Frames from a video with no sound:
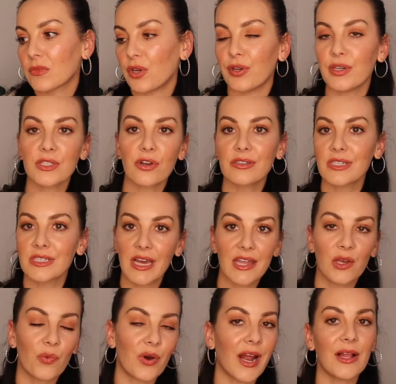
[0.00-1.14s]
who's not to say
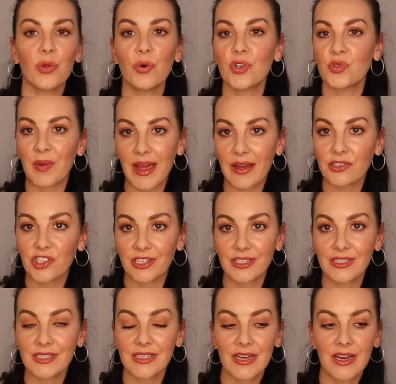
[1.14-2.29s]
that when I launch
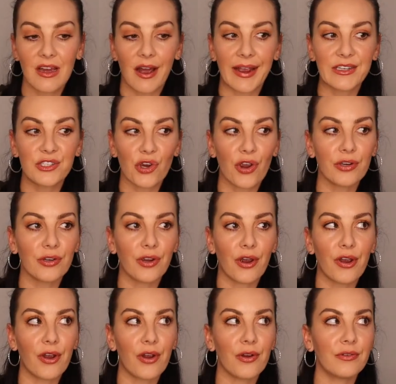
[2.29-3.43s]
pouches, I don't
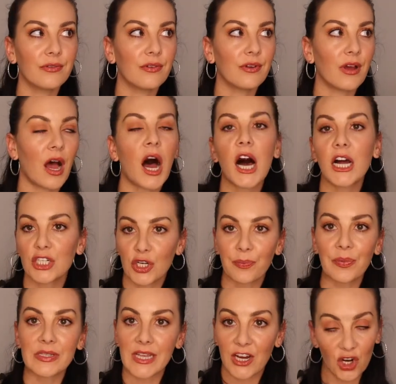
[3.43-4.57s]
go
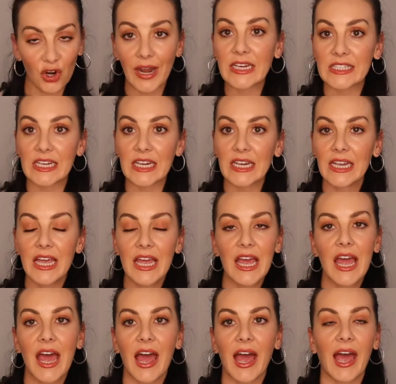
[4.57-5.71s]
100% crazy
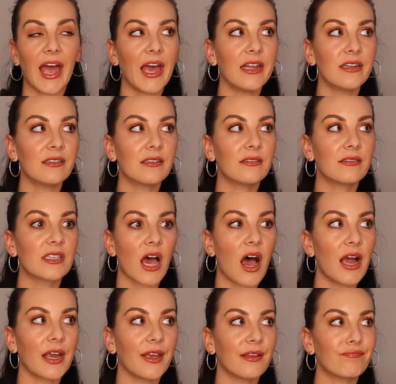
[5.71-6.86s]
and
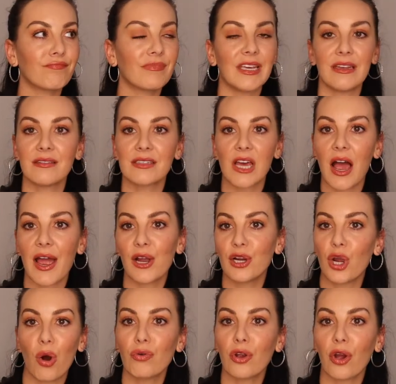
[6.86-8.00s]
target the entire
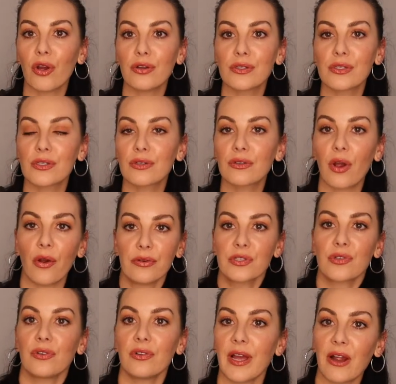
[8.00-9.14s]
Gold Coast
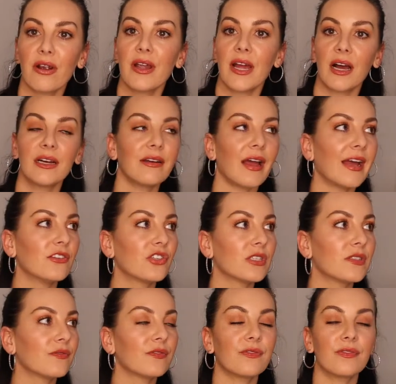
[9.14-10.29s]
coastal area and
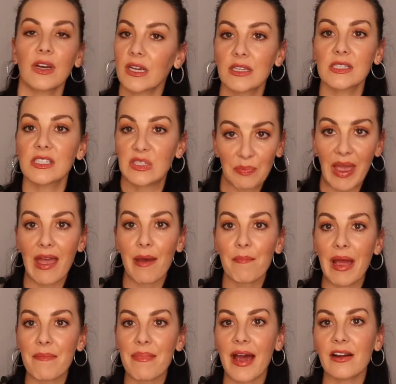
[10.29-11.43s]
just fucking spam
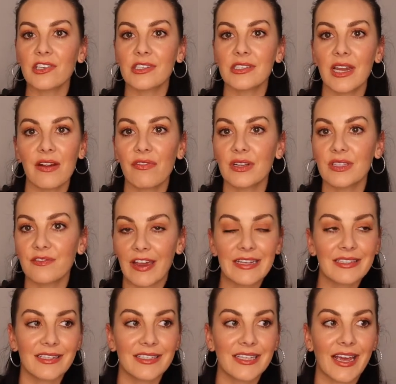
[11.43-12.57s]
my pouches in everyone's
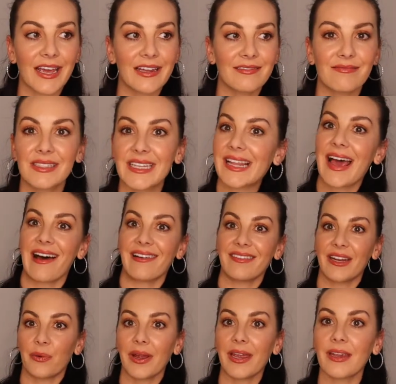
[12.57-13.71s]
faces and sell out
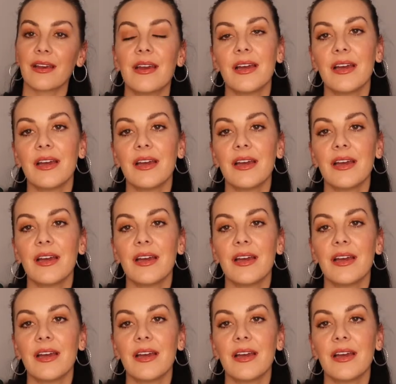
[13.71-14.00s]
in a week.